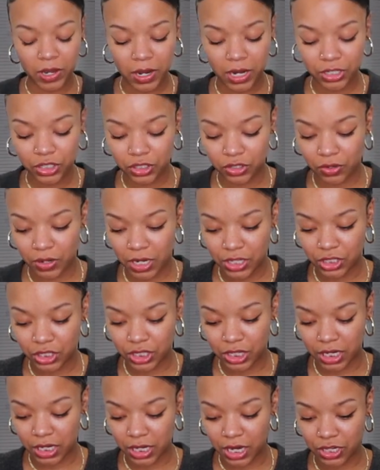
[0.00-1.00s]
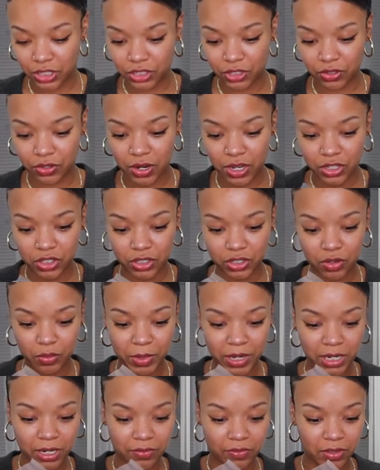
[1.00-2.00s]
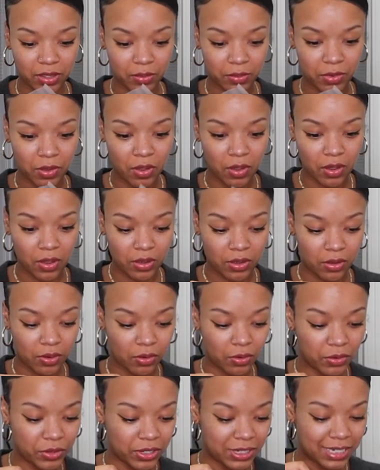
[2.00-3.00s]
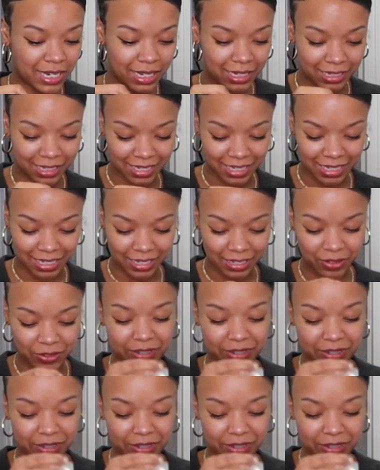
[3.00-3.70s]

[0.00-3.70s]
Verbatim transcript: God, I just crushed it. I just crushed so many of them. Oh, they're delicate.